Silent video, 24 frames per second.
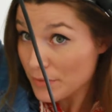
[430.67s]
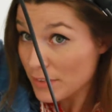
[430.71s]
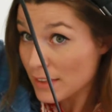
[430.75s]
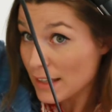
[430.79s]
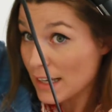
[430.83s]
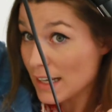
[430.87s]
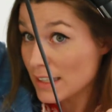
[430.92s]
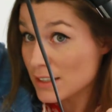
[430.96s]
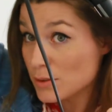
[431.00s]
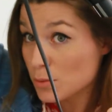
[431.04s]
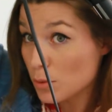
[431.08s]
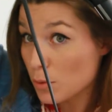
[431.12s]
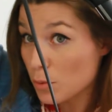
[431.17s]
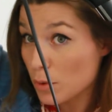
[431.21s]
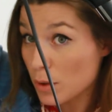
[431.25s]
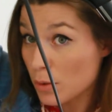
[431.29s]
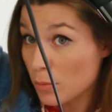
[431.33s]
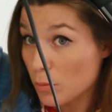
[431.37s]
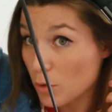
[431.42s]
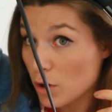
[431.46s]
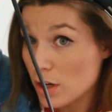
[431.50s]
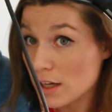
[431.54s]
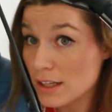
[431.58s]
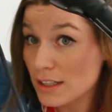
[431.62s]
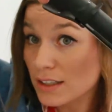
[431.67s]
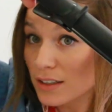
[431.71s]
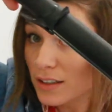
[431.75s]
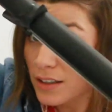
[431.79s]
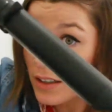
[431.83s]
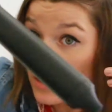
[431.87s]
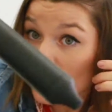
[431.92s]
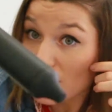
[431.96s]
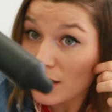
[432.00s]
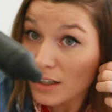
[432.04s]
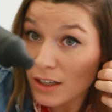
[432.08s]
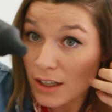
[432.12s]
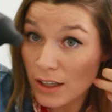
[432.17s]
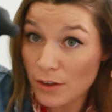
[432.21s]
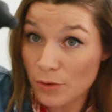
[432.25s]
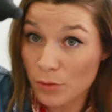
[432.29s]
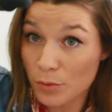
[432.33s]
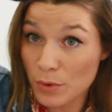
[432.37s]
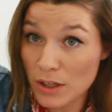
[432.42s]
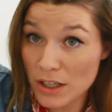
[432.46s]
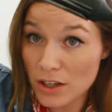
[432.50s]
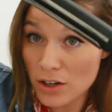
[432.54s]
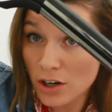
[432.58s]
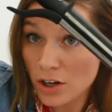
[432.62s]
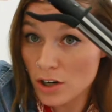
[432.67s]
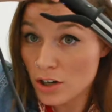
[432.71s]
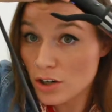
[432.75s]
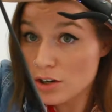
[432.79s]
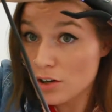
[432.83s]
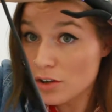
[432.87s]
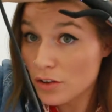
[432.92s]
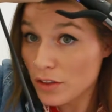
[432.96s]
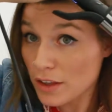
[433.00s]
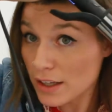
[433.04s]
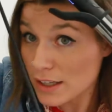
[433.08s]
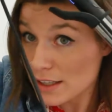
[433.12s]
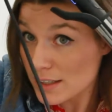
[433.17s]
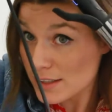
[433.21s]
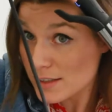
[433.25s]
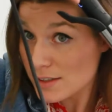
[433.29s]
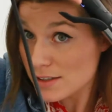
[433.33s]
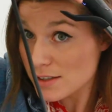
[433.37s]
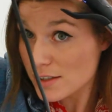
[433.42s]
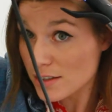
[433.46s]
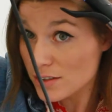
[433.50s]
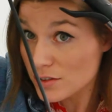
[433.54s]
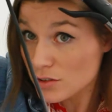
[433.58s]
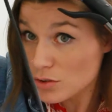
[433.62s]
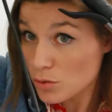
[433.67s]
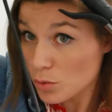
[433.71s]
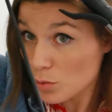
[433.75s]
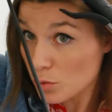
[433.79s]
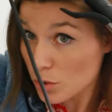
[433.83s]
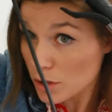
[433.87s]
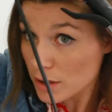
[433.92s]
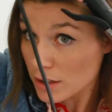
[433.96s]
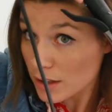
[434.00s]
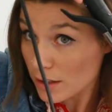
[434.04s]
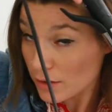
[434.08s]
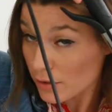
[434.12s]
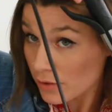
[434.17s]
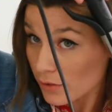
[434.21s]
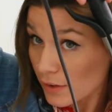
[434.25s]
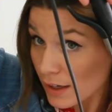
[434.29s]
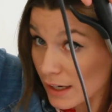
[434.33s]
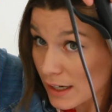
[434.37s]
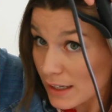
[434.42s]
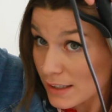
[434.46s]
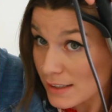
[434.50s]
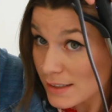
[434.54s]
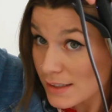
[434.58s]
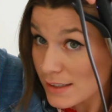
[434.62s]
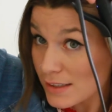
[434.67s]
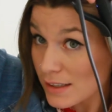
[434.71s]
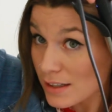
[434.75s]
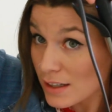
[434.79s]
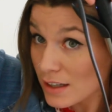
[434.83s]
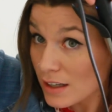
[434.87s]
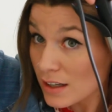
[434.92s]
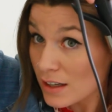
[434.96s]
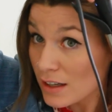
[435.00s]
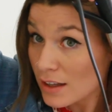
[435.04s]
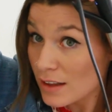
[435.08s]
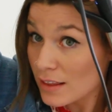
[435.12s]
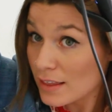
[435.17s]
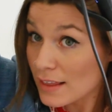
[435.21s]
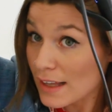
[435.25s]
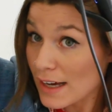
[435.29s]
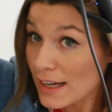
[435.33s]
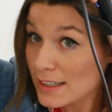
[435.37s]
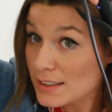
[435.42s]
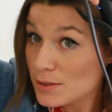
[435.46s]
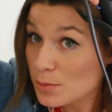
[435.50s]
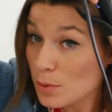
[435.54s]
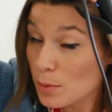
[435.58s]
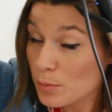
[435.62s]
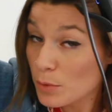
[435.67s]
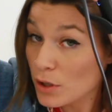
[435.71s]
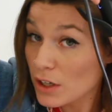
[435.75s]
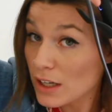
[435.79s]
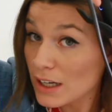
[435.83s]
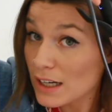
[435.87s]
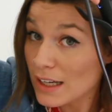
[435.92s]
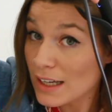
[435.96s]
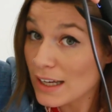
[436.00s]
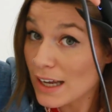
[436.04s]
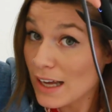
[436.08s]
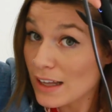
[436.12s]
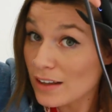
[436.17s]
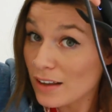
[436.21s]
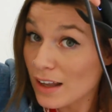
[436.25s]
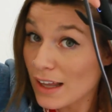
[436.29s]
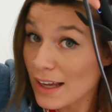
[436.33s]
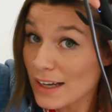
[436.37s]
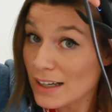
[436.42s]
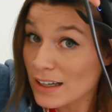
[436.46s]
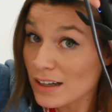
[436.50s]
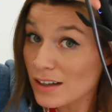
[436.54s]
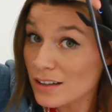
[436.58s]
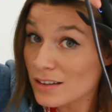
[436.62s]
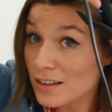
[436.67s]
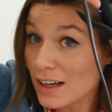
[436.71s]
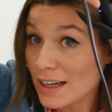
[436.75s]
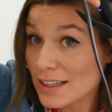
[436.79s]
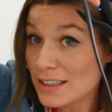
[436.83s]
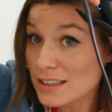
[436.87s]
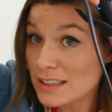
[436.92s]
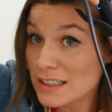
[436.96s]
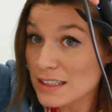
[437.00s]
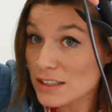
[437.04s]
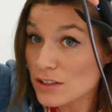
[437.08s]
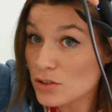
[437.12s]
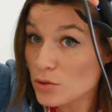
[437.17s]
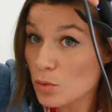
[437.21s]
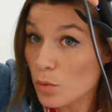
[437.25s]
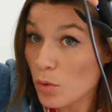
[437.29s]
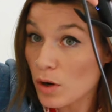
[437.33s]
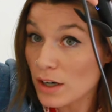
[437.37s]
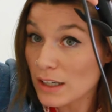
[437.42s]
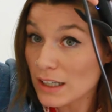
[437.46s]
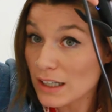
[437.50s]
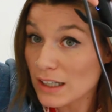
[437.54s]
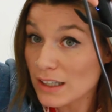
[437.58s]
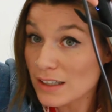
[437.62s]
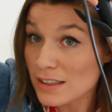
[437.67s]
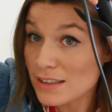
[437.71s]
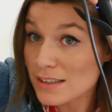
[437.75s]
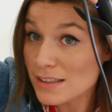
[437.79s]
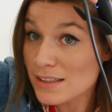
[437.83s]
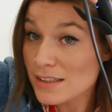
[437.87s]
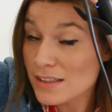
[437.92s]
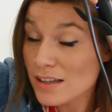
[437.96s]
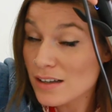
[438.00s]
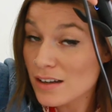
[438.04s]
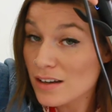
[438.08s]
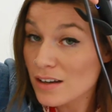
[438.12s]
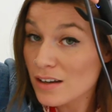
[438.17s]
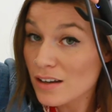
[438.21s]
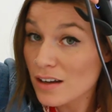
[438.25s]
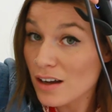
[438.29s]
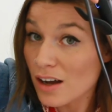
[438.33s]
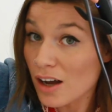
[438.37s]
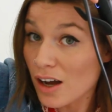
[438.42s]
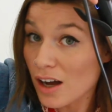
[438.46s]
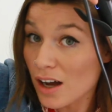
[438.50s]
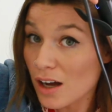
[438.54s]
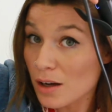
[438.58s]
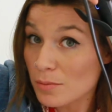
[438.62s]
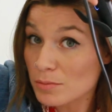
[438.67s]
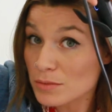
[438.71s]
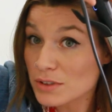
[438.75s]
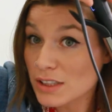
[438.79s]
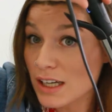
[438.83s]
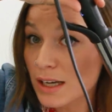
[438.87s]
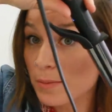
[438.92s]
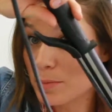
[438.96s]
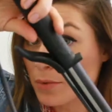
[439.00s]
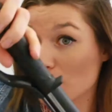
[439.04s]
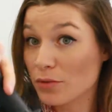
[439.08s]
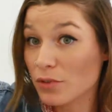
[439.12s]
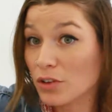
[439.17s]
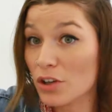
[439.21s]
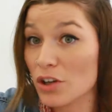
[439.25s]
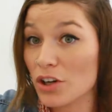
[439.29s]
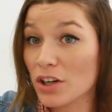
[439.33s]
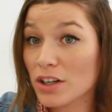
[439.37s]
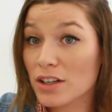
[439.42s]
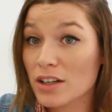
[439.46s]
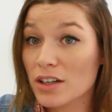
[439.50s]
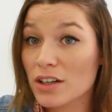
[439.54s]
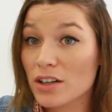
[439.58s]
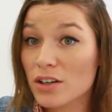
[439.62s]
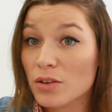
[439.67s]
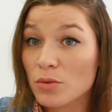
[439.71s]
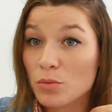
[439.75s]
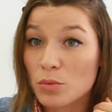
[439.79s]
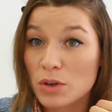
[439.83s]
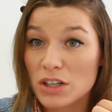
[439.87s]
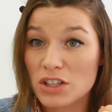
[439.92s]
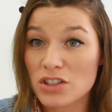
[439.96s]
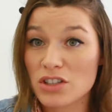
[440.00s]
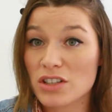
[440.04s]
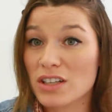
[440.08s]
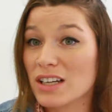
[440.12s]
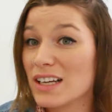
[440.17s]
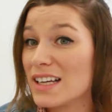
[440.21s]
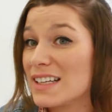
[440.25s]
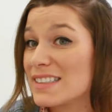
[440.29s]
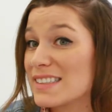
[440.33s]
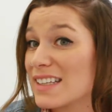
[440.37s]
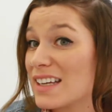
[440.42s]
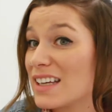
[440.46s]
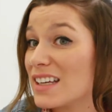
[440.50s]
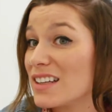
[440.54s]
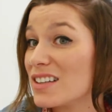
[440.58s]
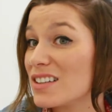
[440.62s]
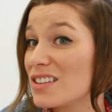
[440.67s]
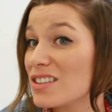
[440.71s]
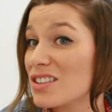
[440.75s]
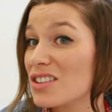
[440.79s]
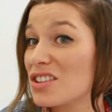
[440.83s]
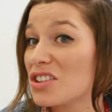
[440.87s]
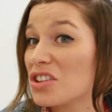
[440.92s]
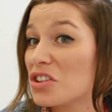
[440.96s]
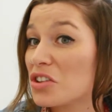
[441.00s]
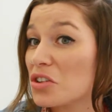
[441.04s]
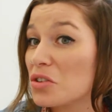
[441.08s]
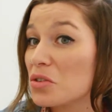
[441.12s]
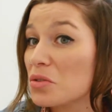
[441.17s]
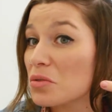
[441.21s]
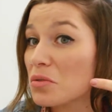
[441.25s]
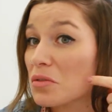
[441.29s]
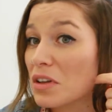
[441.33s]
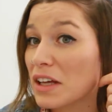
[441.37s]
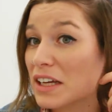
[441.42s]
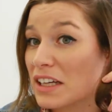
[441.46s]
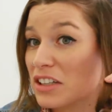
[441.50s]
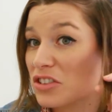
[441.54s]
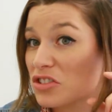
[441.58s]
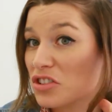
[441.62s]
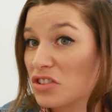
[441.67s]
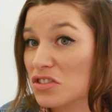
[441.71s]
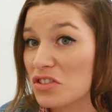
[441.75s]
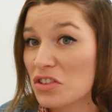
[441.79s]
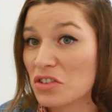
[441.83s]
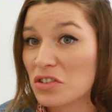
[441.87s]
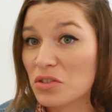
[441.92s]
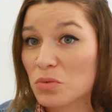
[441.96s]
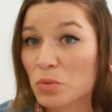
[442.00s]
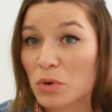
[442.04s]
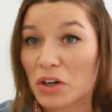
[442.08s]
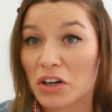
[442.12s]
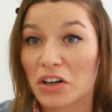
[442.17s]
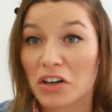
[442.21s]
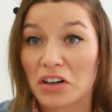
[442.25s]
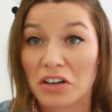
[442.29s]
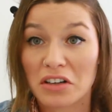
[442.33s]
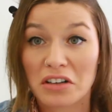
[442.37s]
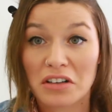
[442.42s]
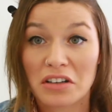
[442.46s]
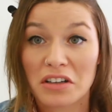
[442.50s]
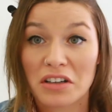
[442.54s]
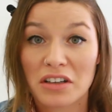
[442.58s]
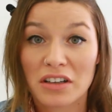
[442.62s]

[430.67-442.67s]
That's what we want. If we curl this toward the face, that's when we're gonna get like 1920s type of look, which isn't cute, like it just looks weird.